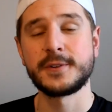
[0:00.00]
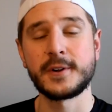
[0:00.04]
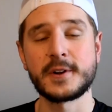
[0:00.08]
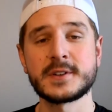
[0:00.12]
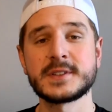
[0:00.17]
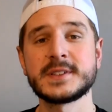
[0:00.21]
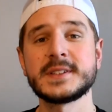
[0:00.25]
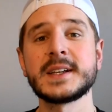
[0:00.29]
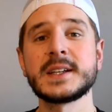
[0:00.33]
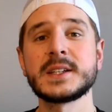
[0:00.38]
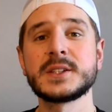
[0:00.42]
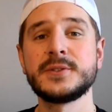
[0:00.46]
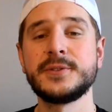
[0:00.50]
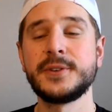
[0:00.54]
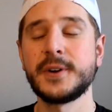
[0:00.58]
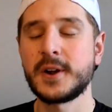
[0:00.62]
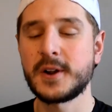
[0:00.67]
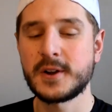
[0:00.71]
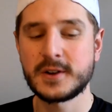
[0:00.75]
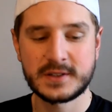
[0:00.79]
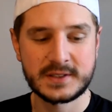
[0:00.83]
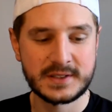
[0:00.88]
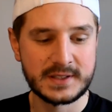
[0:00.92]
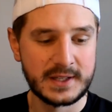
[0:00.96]
First things
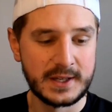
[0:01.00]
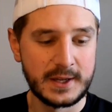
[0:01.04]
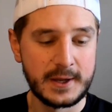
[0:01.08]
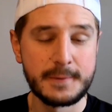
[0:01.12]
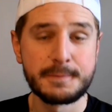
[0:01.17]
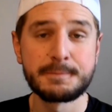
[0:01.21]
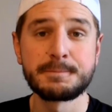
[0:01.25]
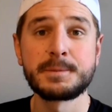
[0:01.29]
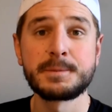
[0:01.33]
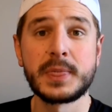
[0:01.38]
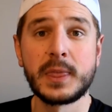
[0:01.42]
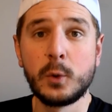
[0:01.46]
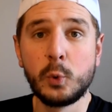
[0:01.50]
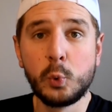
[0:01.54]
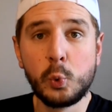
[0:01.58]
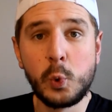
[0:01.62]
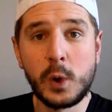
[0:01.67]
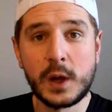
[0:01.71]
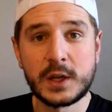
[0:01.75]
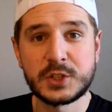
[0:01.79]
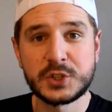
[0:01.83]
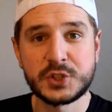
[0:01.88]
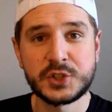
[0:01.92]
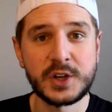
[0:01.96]
first,
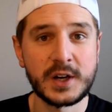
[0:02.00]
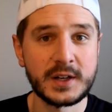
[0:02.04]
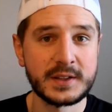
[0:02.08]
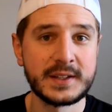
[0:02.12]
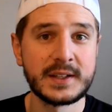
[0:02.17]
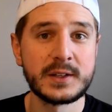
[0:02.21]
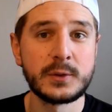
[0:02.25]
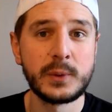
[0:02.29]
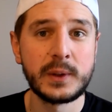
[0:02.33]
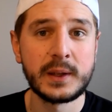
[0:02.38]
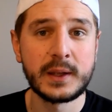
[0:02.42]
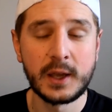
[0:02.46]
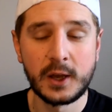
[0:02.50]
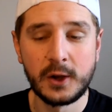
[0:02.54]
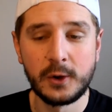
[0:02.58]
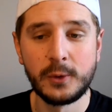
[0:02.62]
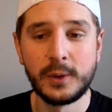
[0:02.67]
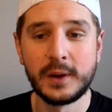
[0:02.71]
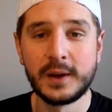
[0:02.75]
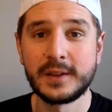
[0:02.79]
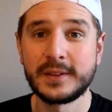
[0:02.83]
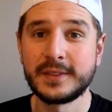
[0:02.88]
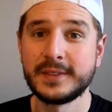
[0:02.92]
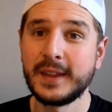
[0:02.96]
which truck did we go
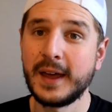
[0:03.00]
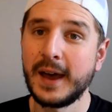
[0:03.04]
with?